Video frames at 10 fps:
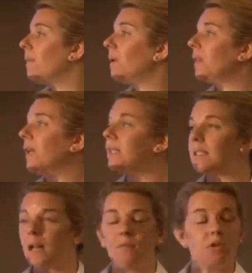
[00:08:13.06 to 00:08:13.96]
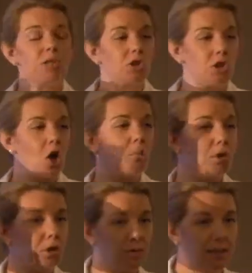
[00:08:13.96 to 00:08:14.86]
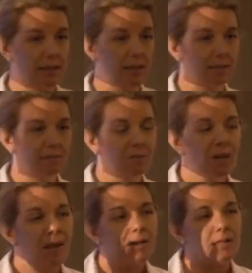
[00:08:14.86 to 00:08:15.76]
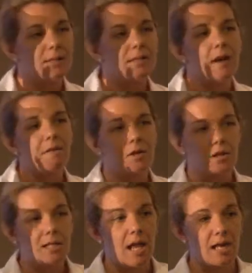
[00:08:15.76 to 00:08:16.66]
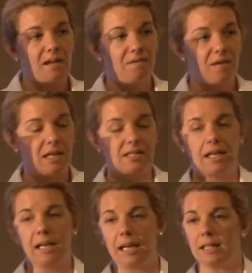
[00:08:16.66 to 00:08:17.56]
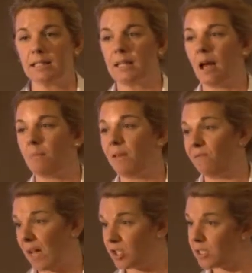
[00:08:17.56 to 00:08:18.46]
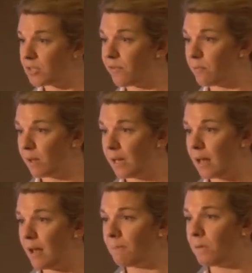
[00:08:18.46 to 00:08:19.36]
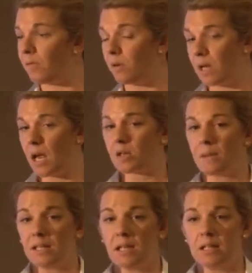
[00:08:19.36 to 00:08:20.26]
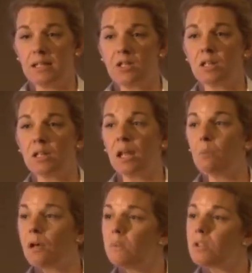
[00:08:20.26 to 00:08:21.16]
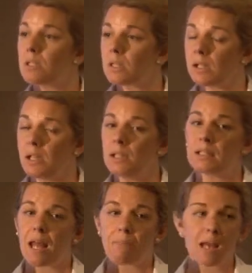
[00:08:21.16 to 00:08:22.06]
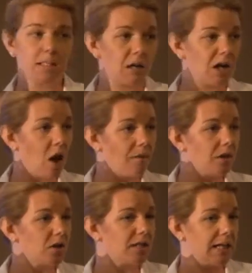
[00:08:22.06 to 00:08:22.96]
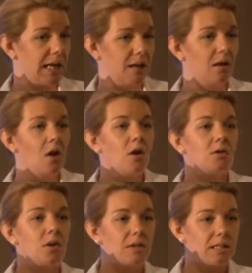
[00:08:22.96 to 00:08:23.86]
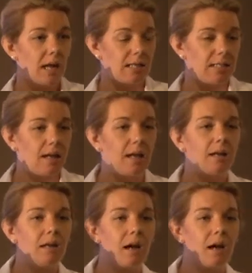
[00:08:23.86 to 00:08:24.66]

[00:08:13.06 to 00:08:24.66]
But then instead of using soap, use this. This is our first line of defense against infections from building up before the doctor makes an incision. It pretty much just cleans that bacteria off of your skin, so it's a nice cut,